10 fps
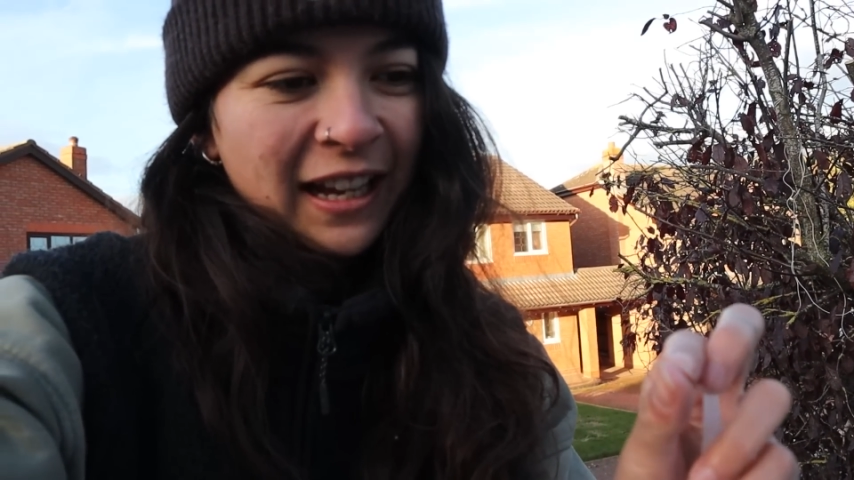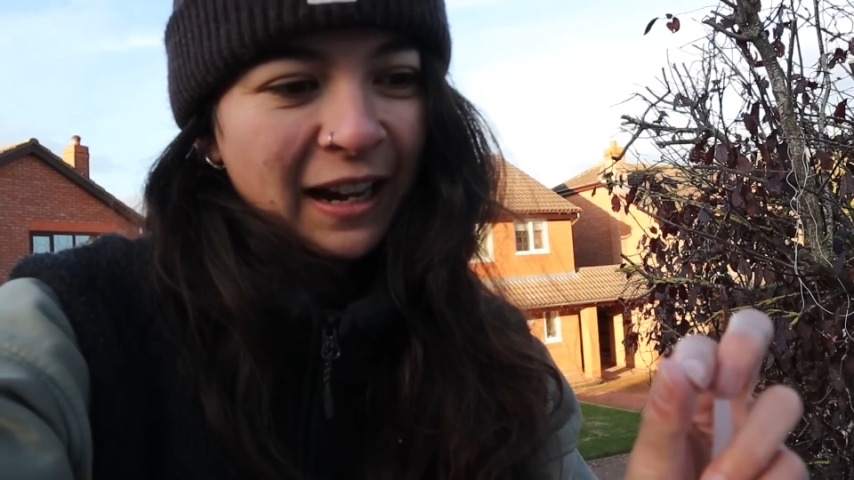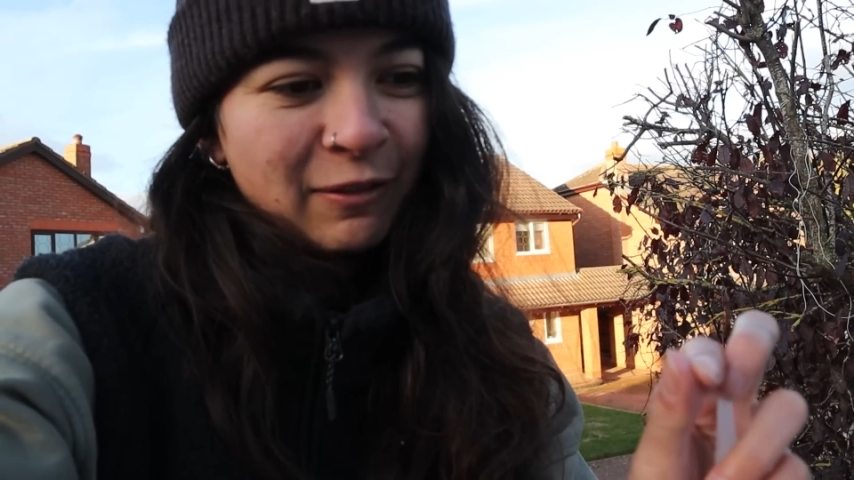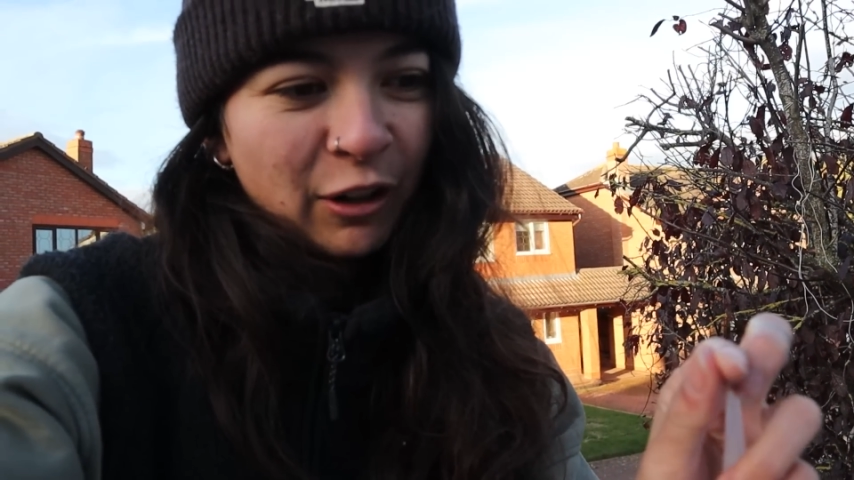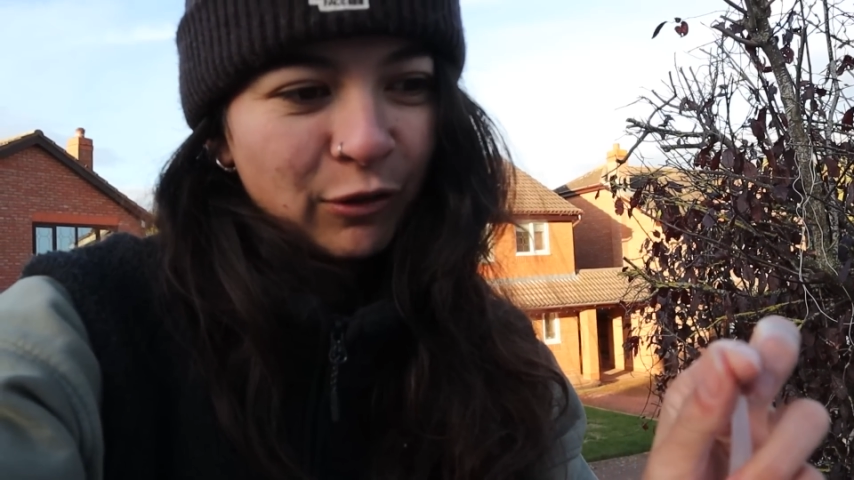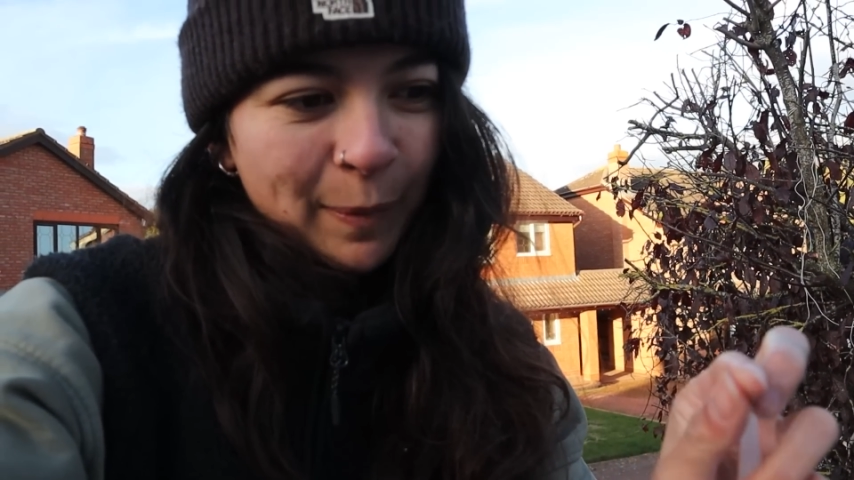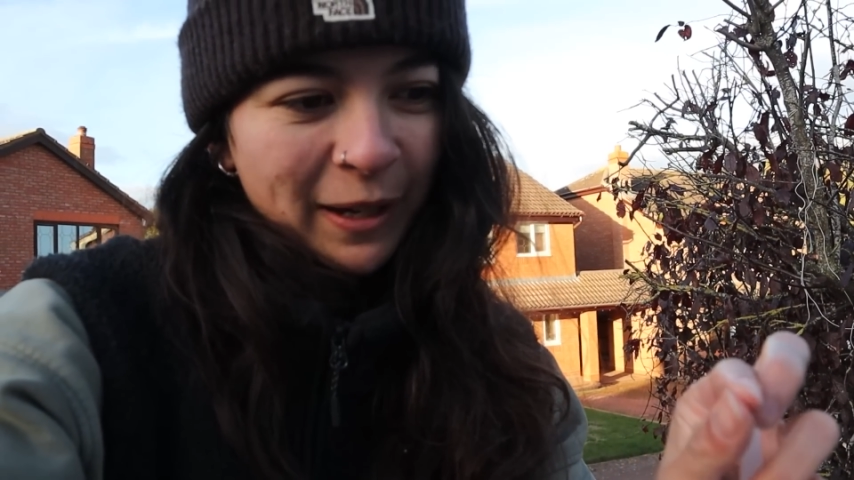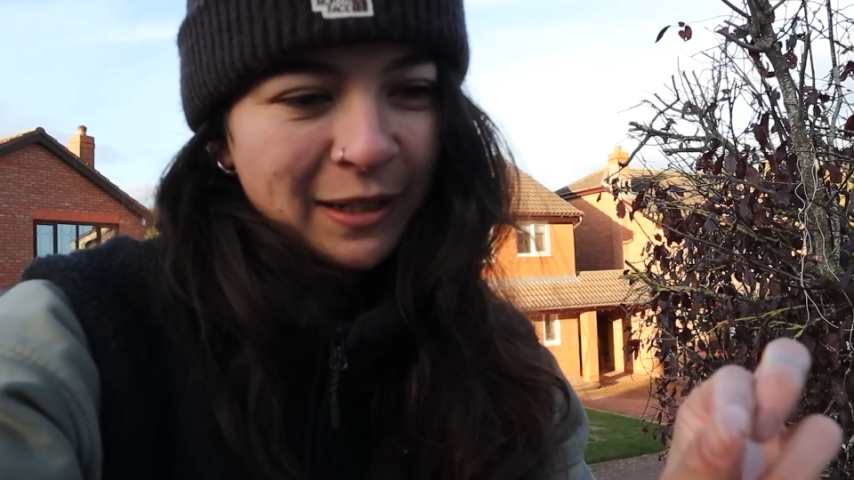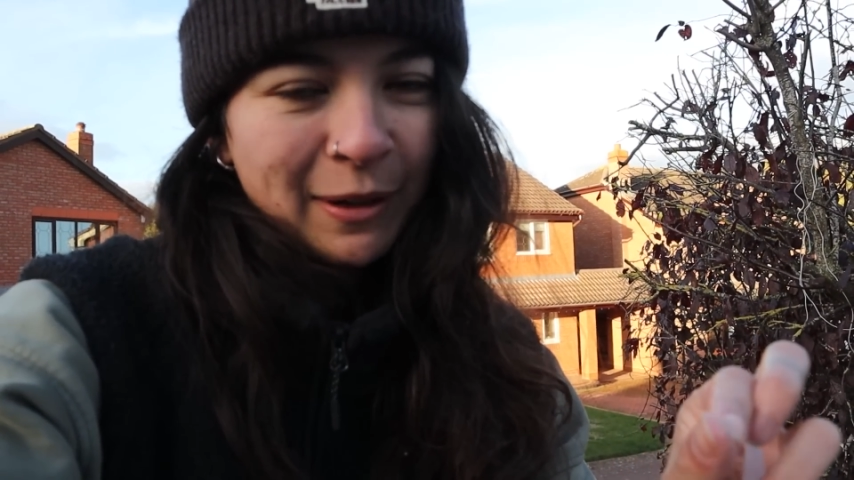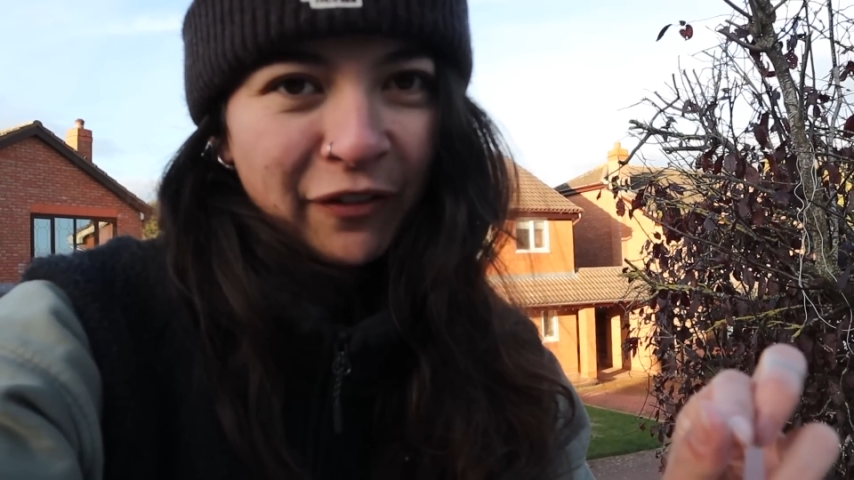and when I rub it
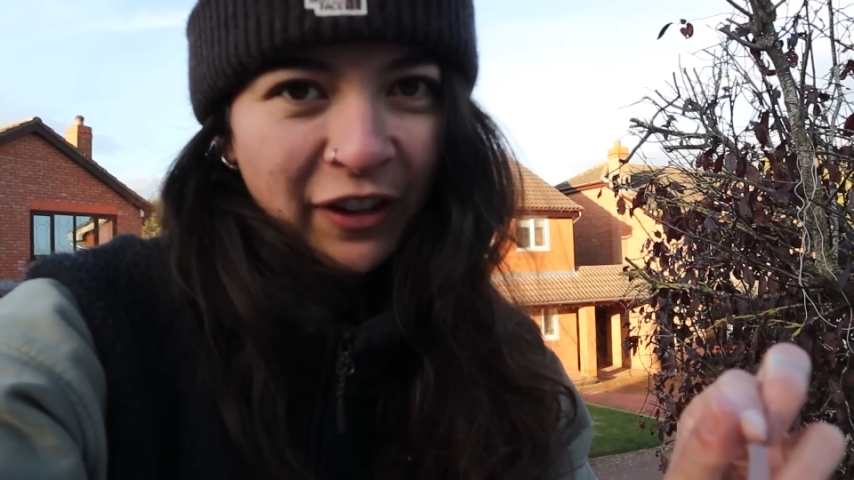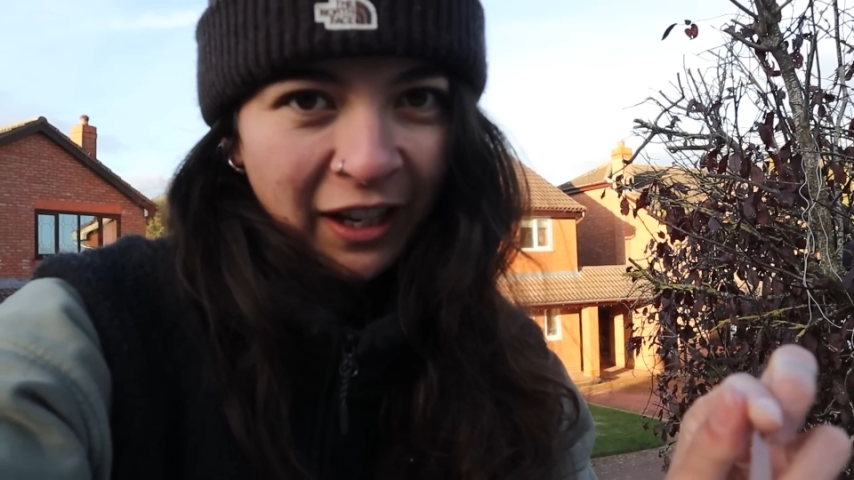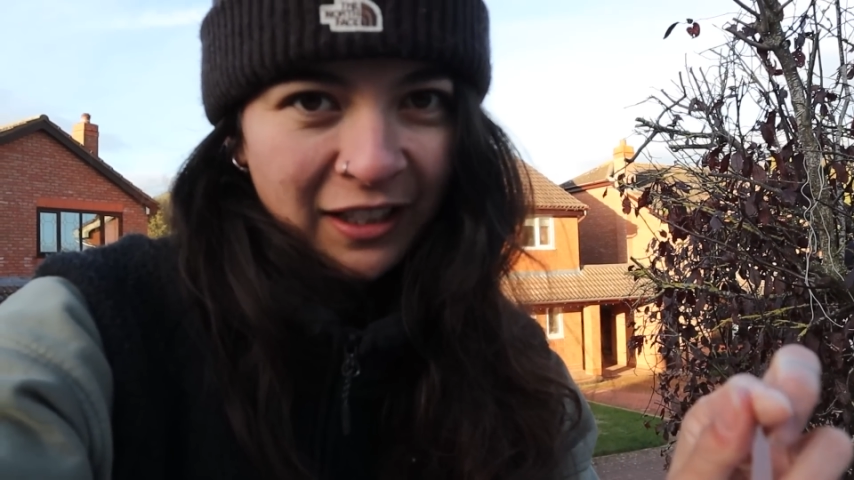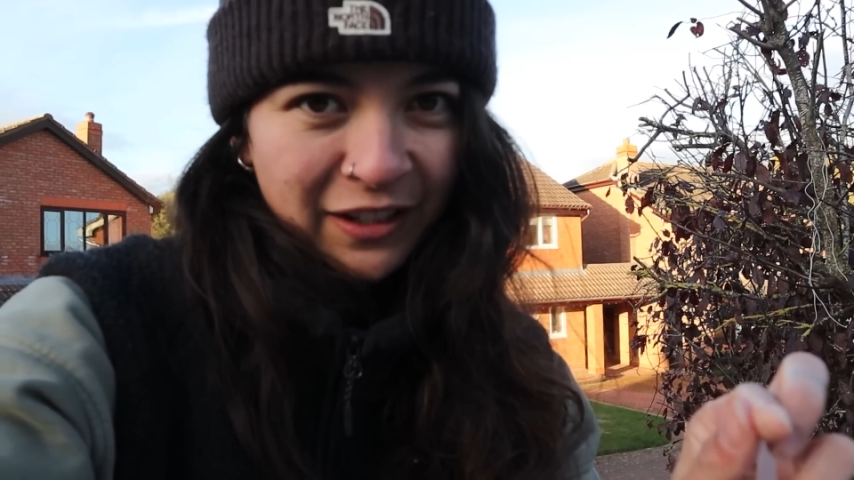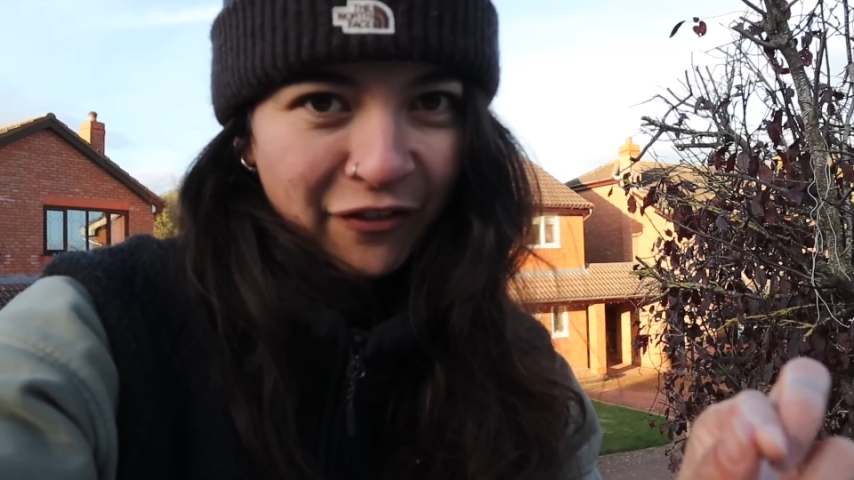into my fingers it